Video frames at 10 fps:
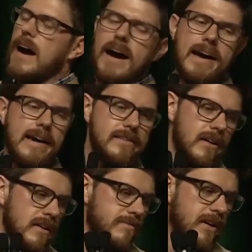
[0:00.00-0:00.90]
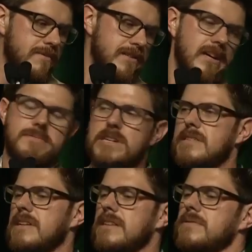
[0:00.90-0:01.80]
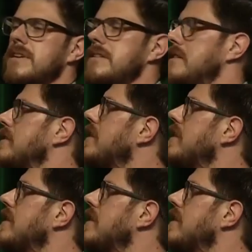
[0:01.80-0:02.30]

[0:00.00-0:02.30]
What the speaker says: I talk about perception because that's what I do.